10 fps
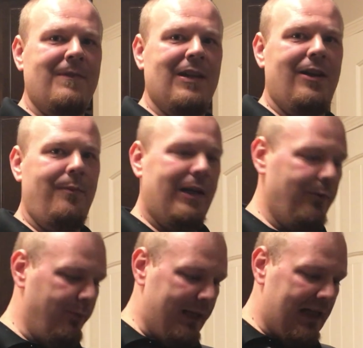All right, everybody,
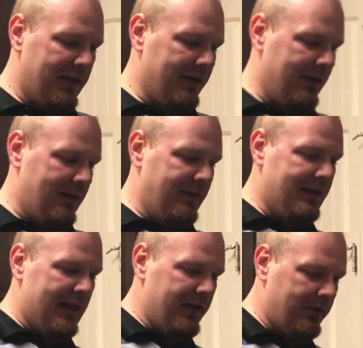we're back. These
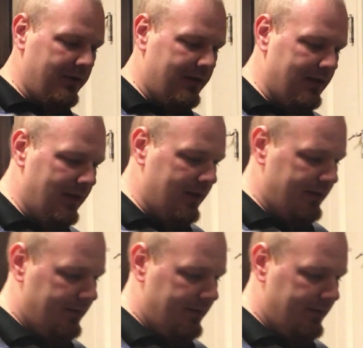guys are done.